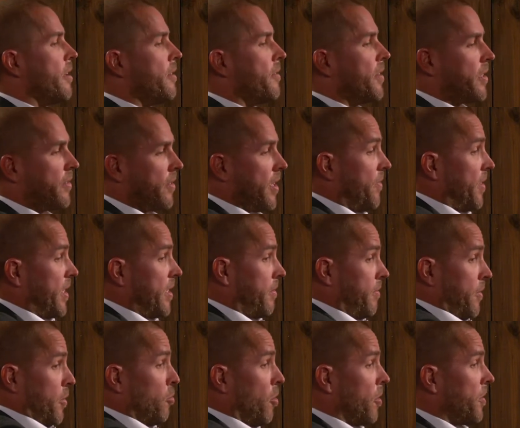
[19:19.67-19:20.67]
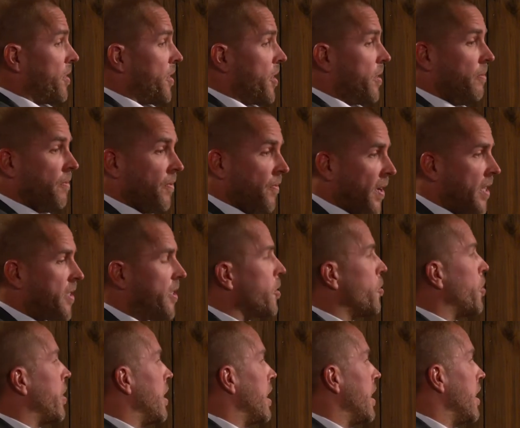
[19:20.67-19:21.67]
If it's the wrong decision, fix it
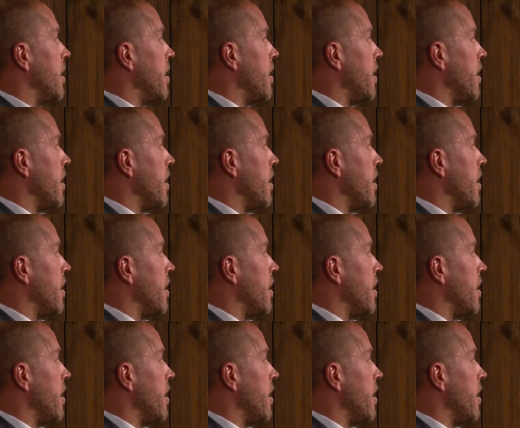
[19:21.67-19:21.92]
quickly.